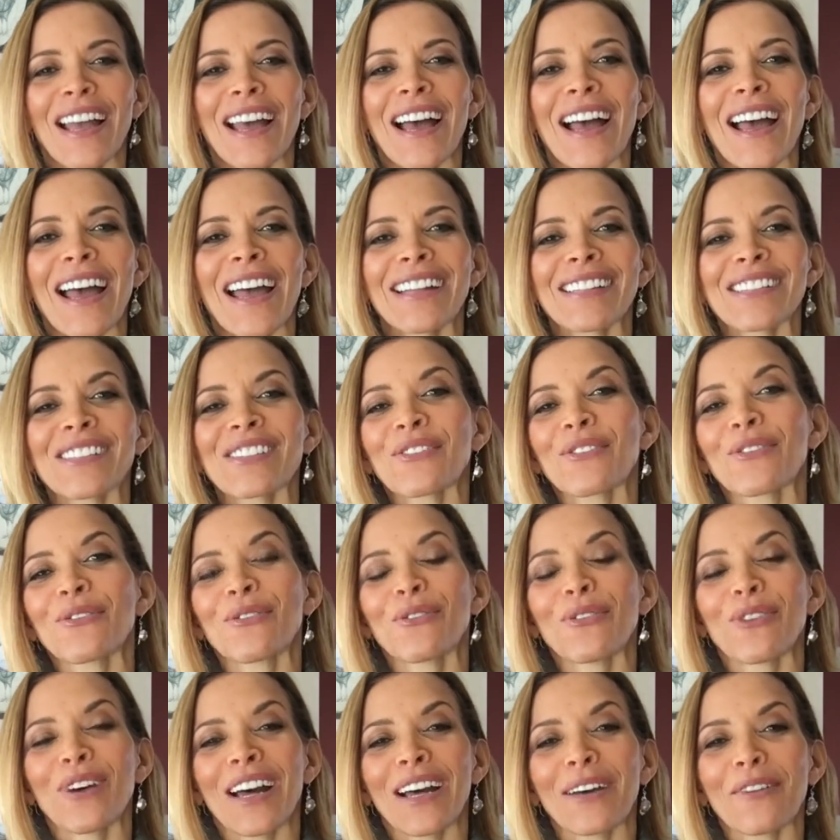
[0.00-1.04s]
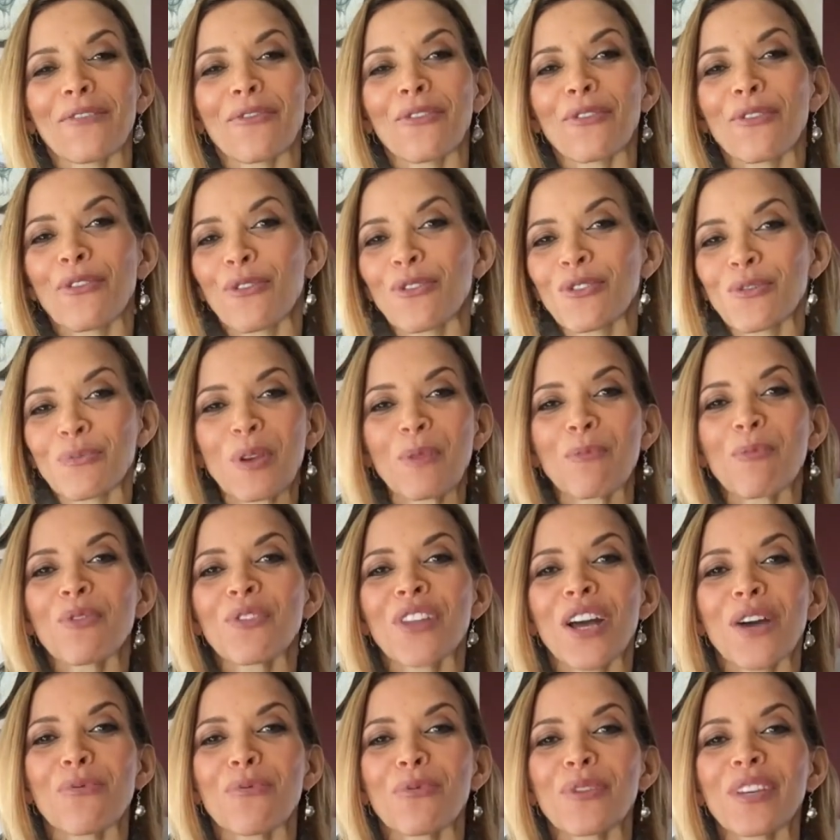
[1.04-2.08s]
And so for those people
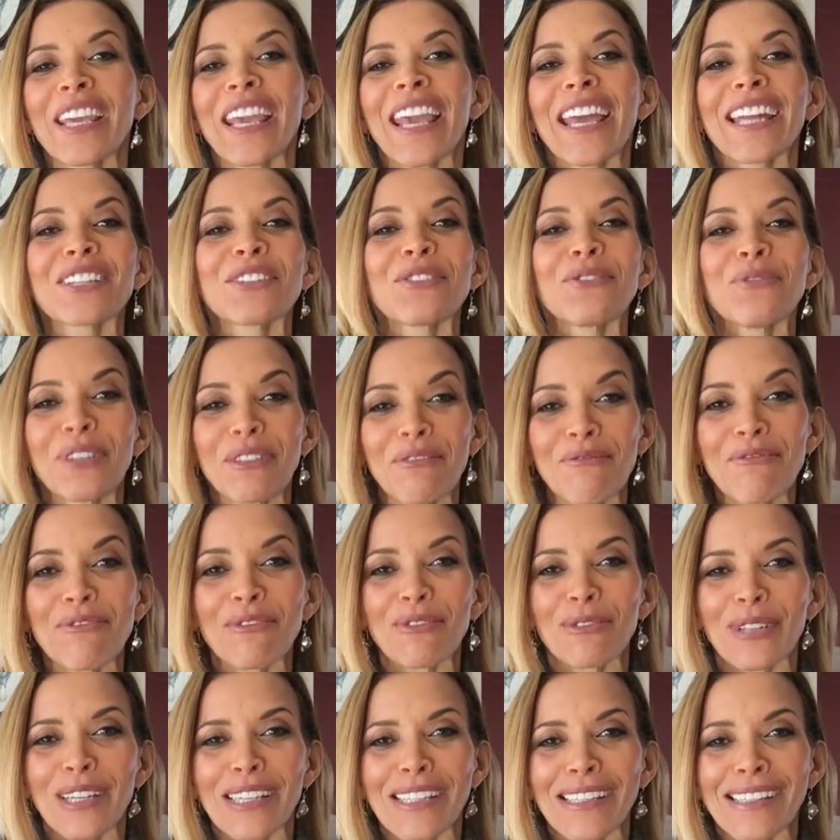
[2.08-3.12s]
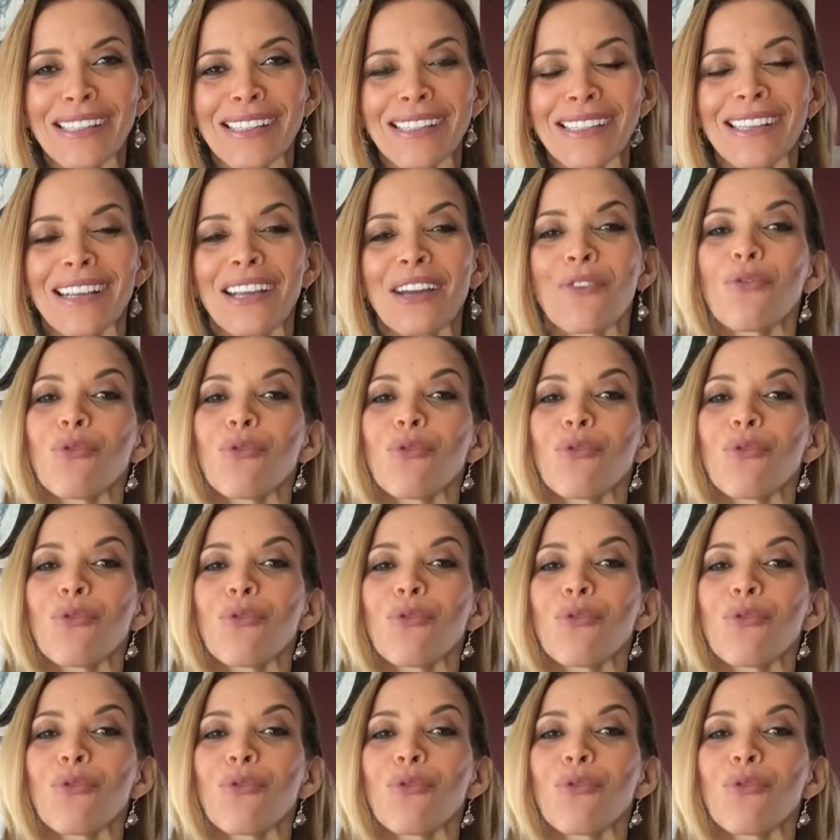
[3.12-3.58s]
that we get to influence,